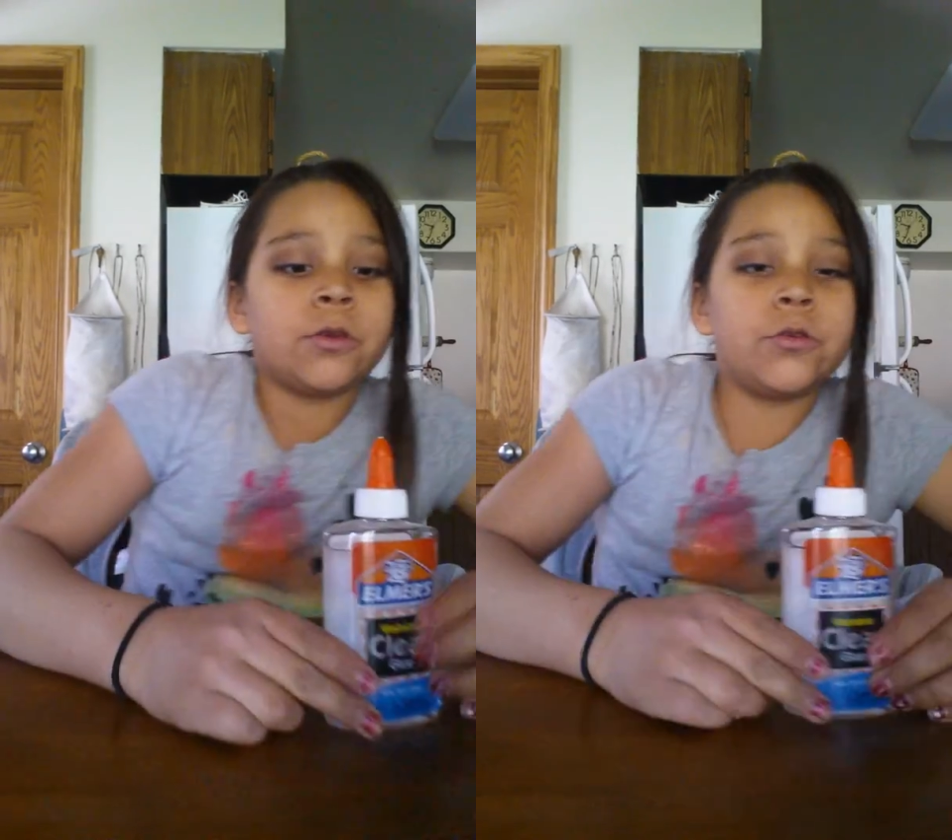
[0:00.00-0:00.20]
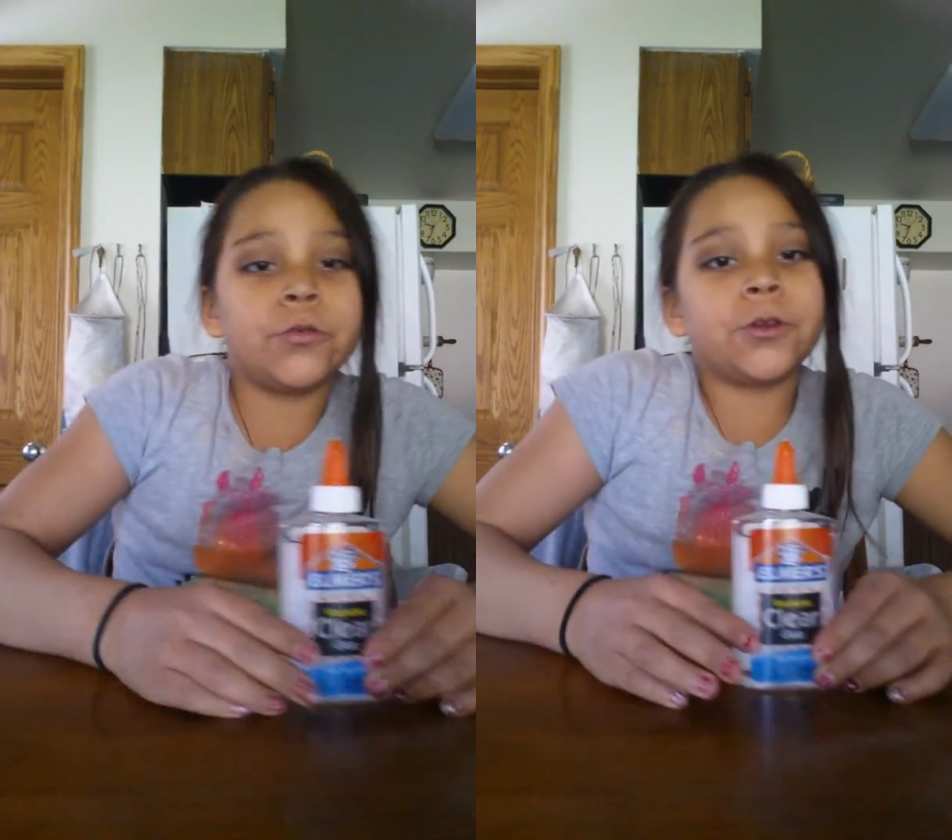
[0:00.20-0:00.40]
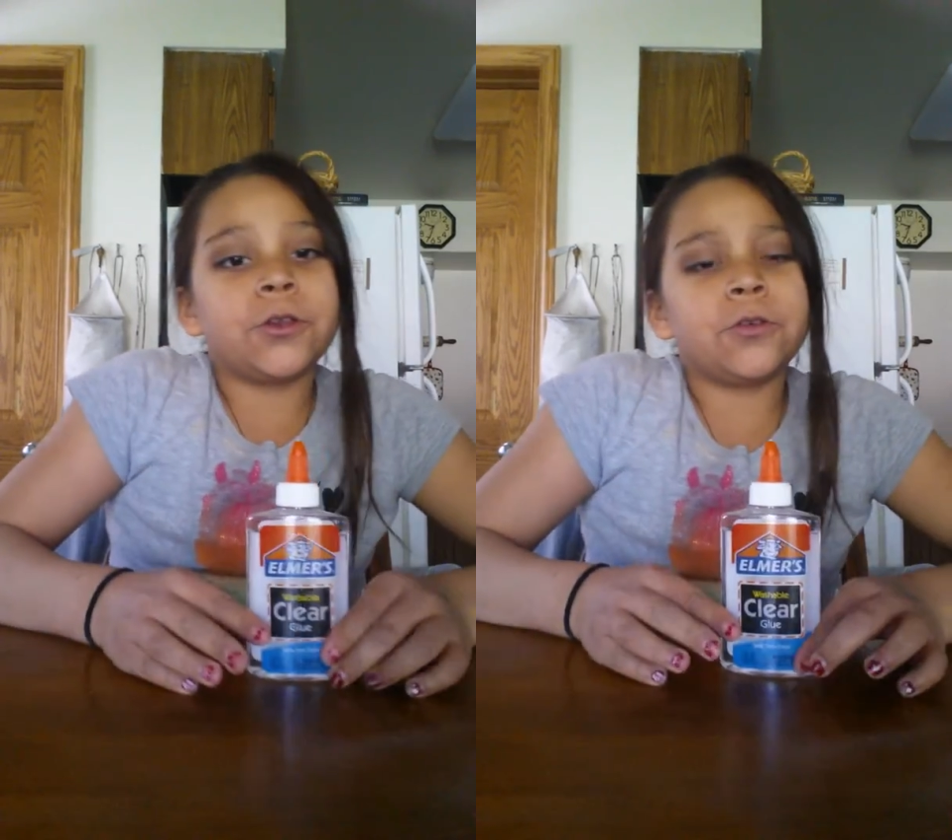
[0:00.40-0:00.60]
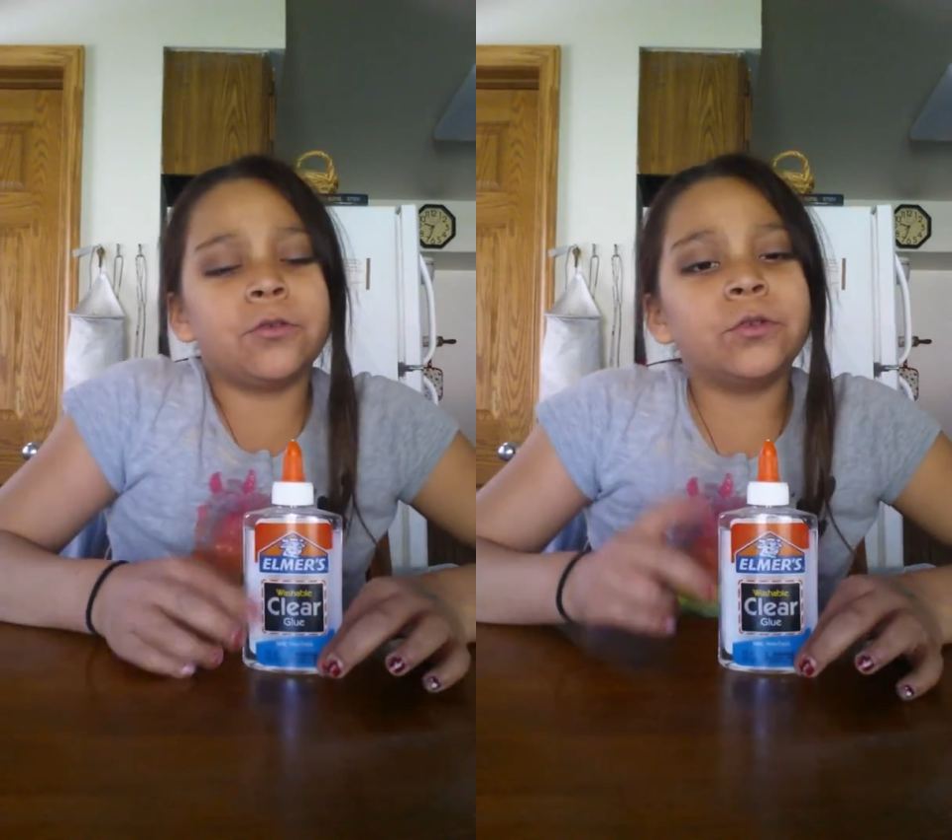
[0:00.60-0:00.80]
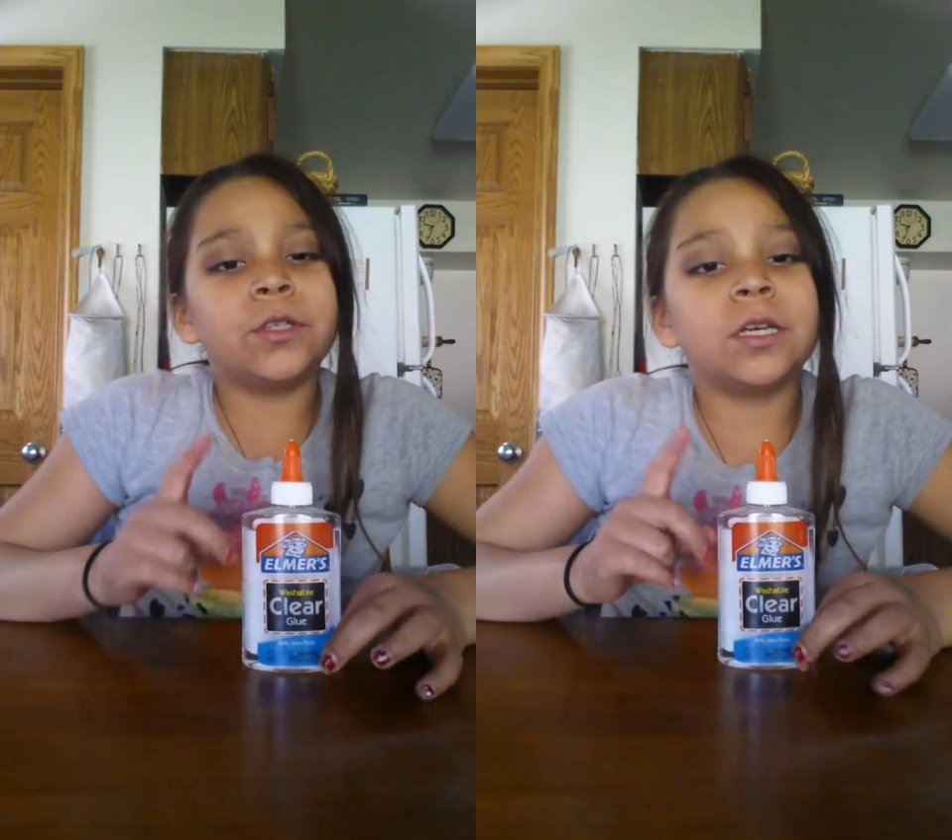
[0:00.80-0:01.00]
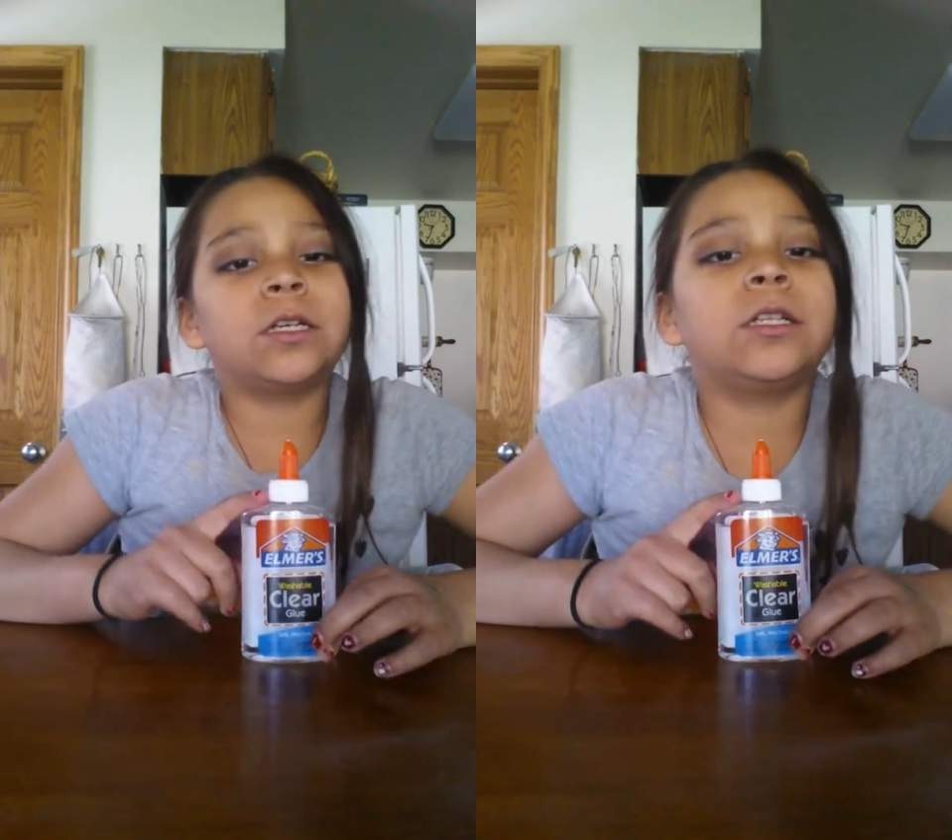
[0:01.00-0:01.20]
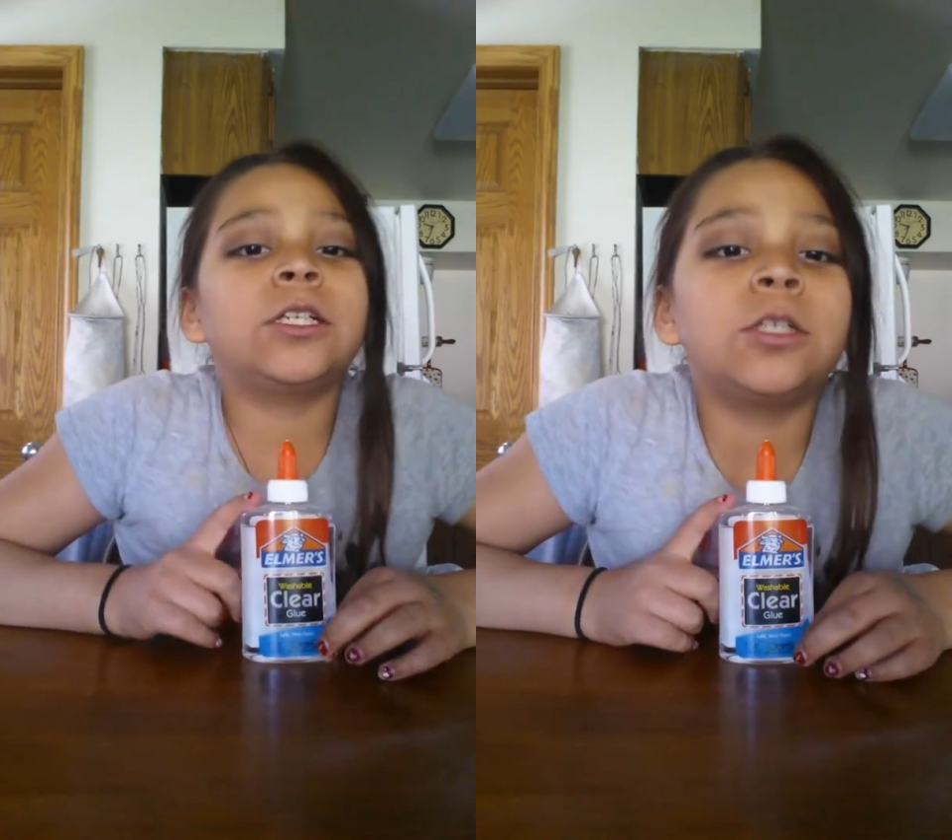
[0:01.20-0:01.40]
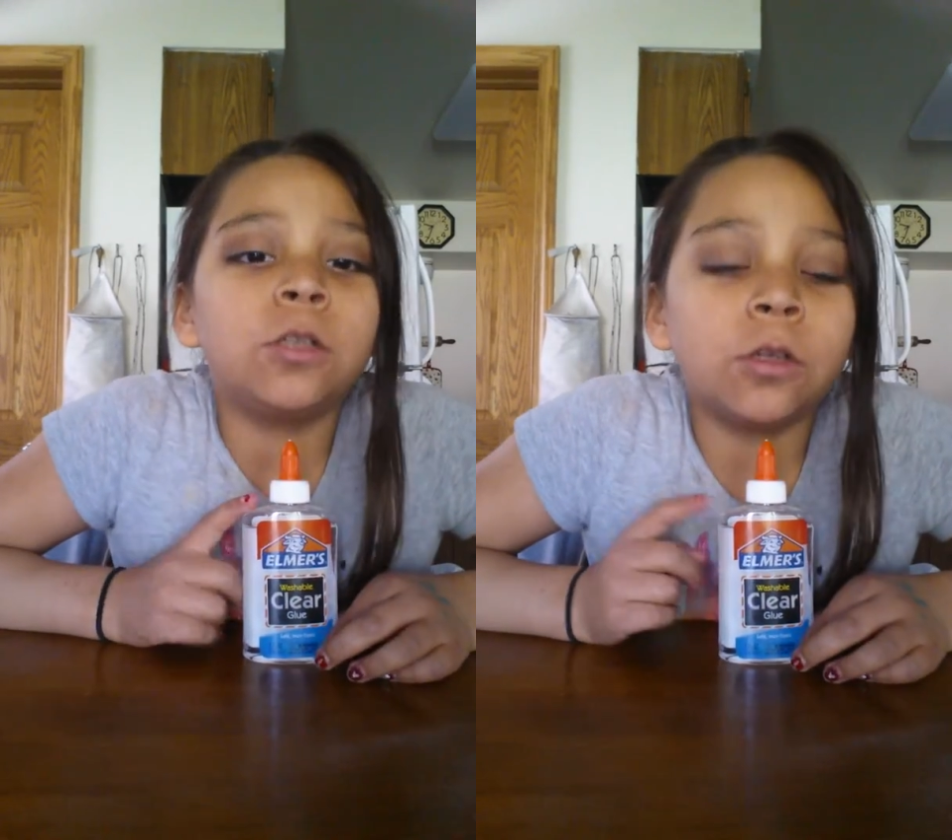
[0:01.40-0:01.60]
You can use
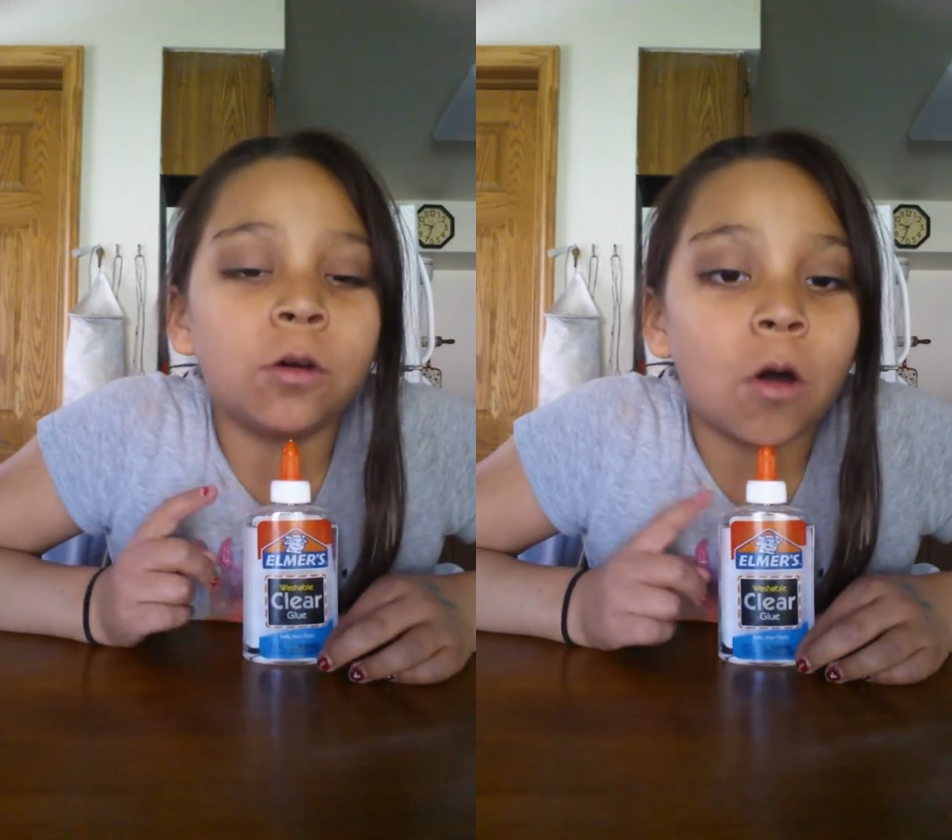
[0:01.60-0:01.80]
clear glue